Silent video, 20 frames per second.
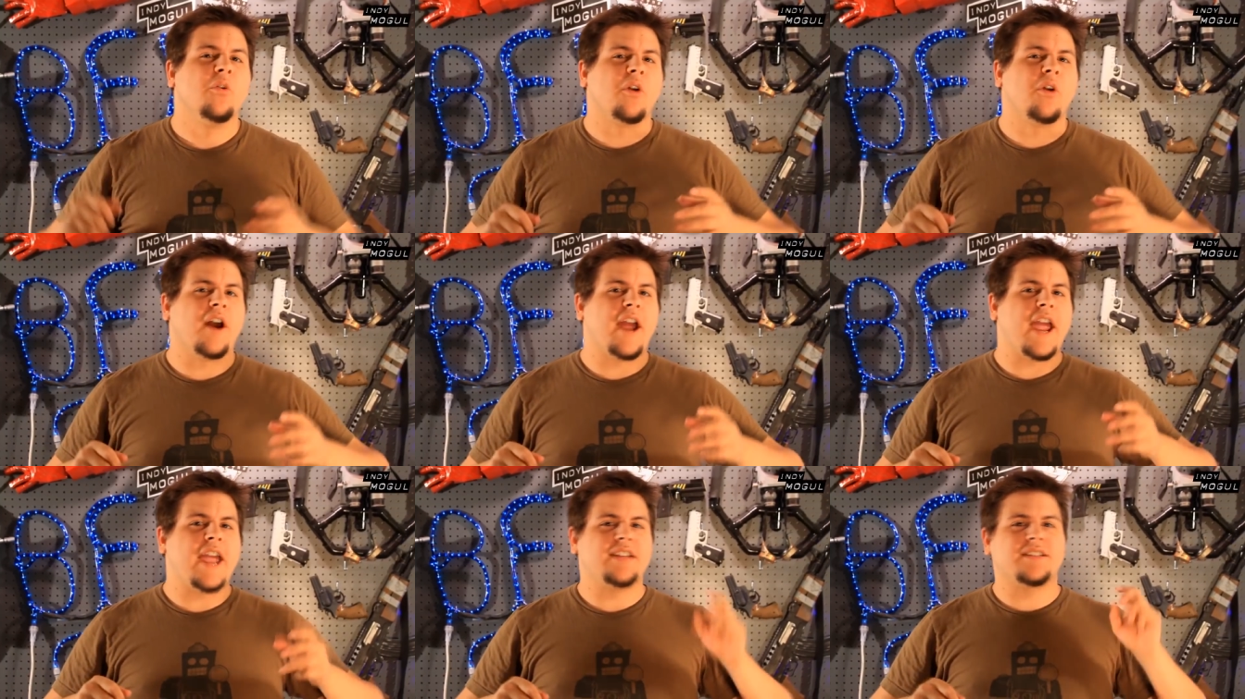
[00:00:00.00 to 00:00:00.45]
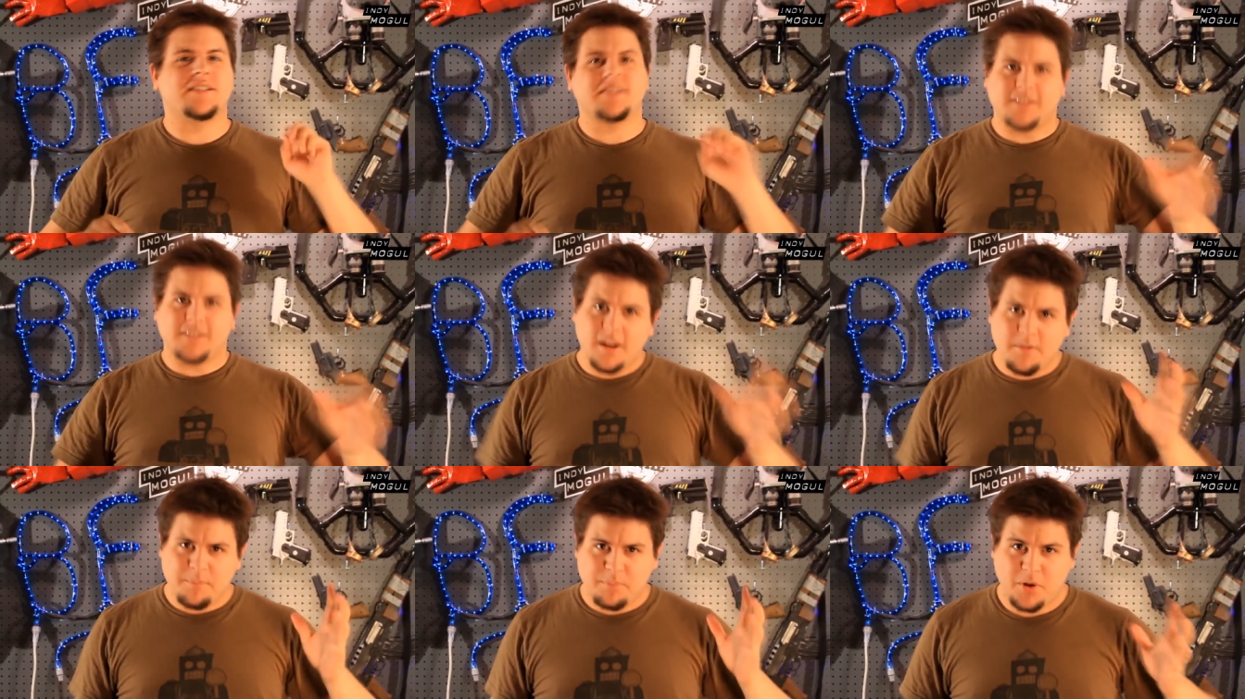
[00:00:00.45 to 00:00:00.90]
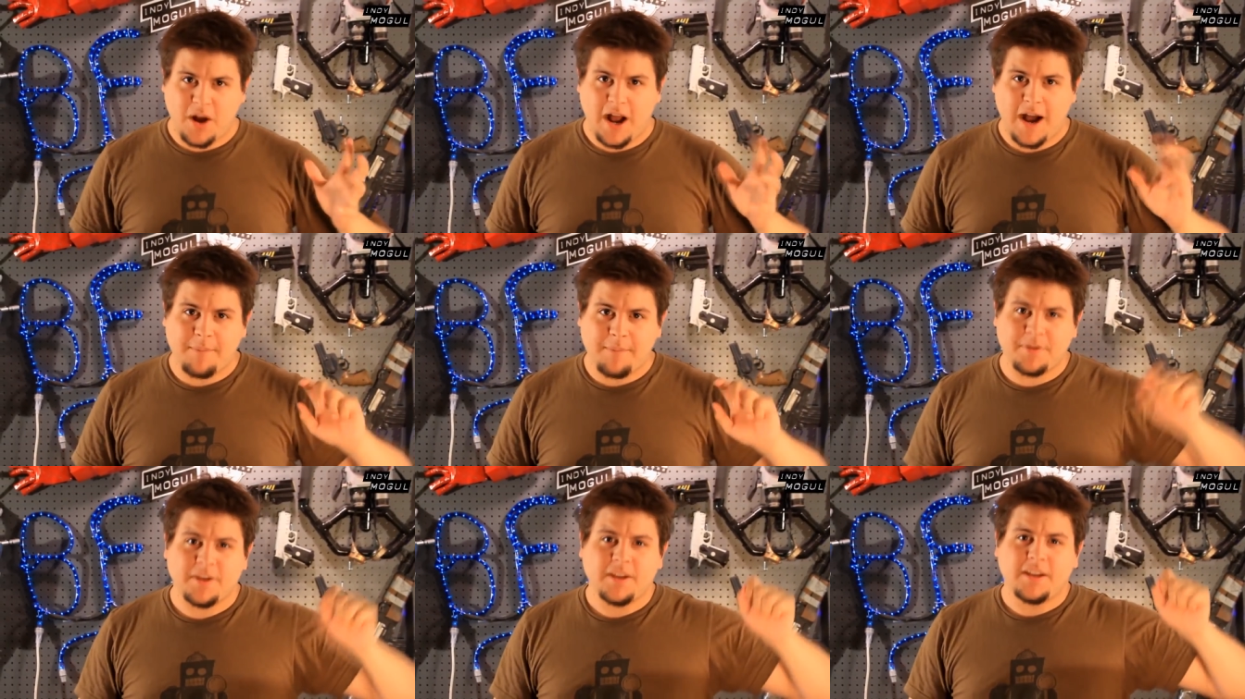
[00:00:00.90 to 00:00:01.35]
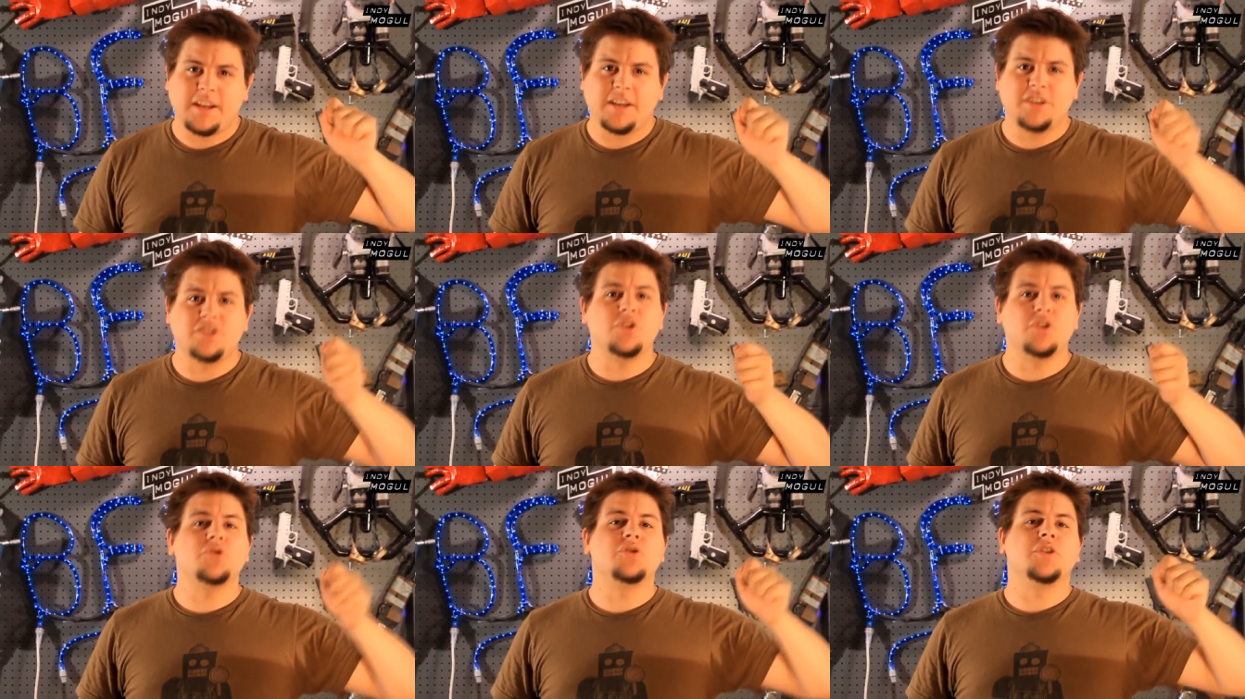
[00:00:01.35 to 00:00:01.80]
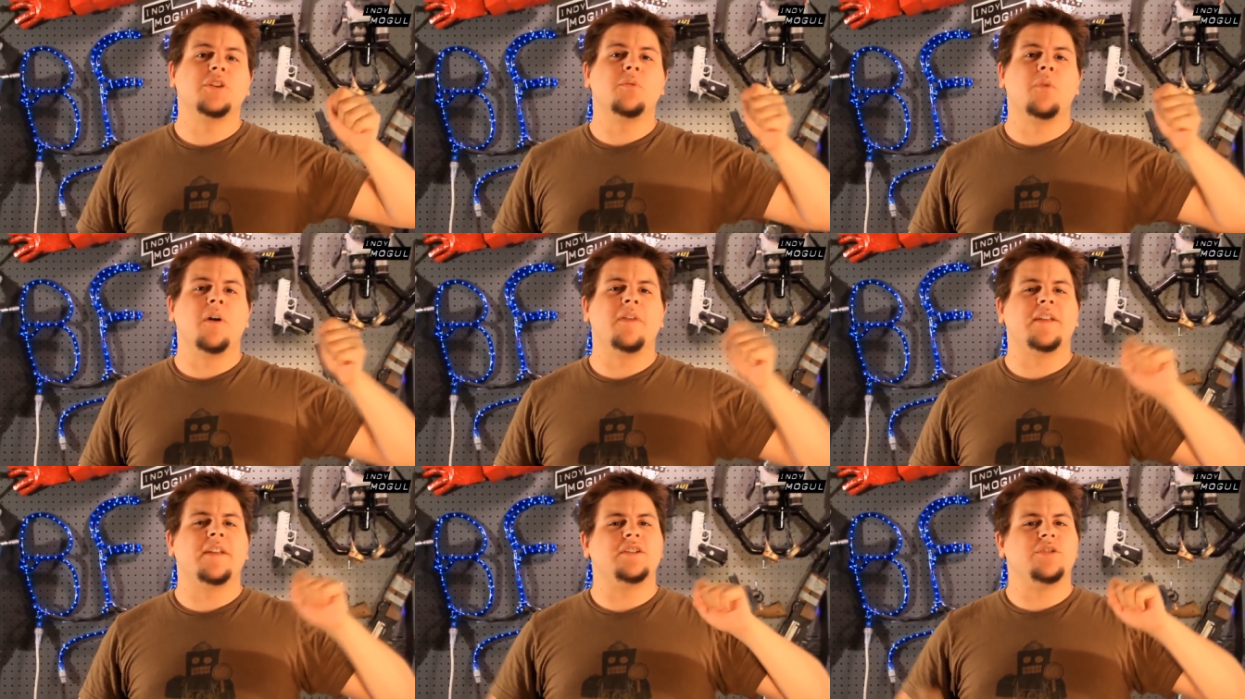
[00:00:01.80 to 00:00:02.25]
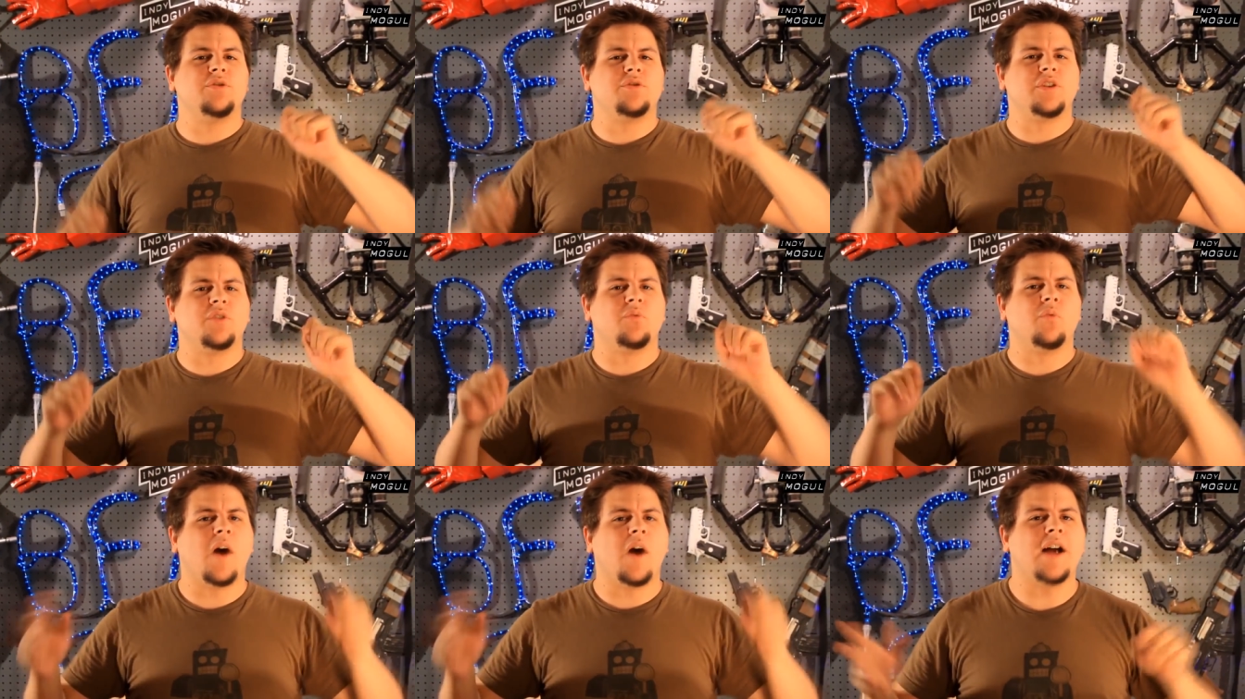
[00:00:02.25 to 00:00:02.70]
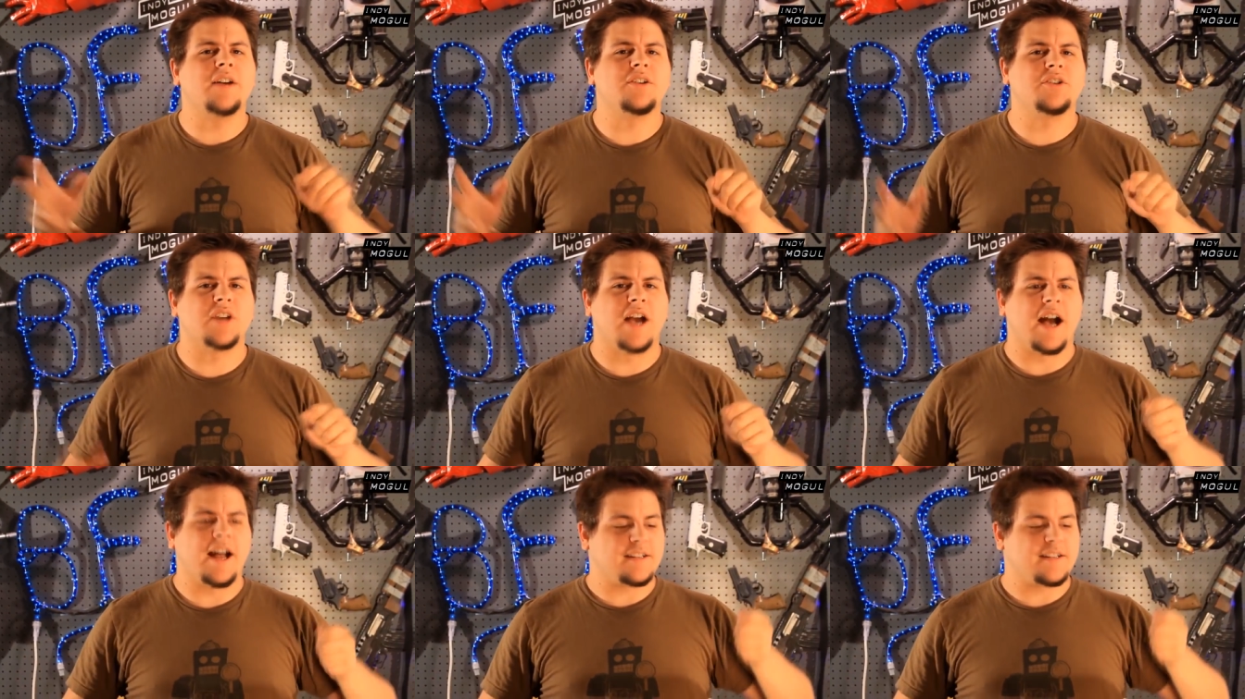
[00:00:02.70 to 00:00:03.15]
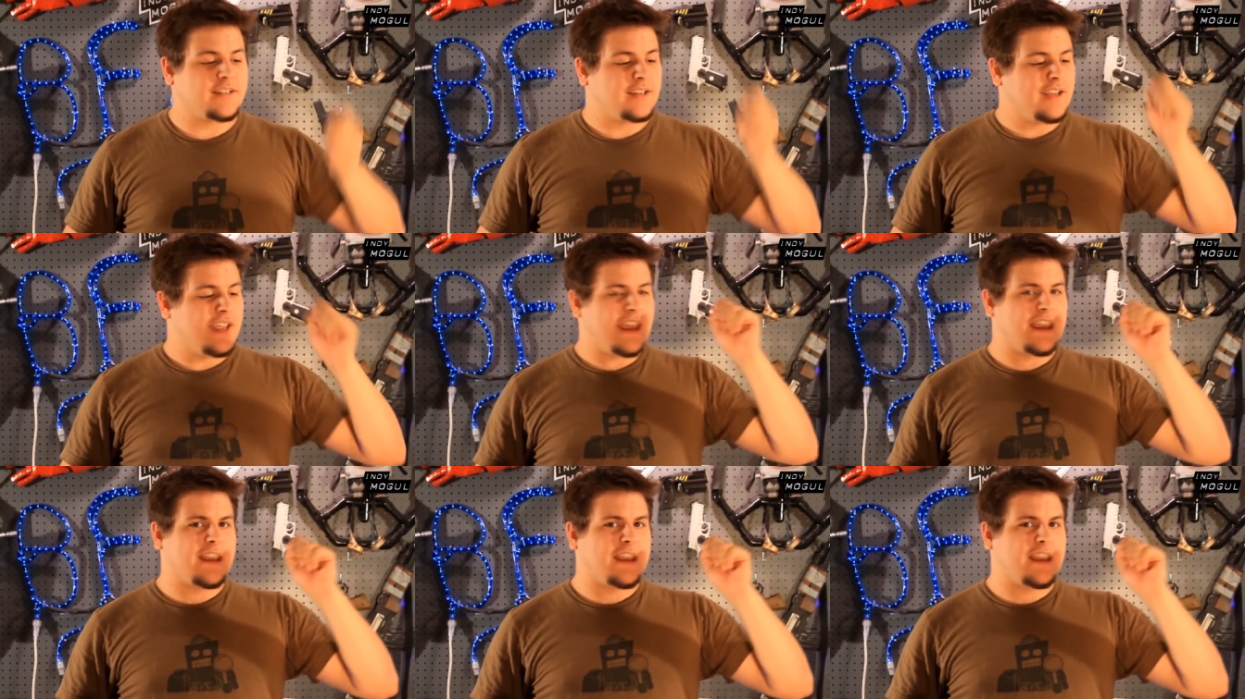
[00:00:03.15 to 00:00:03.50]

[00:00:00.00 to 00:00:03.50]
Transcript: where a stunt prop is usually one that's used in wide shots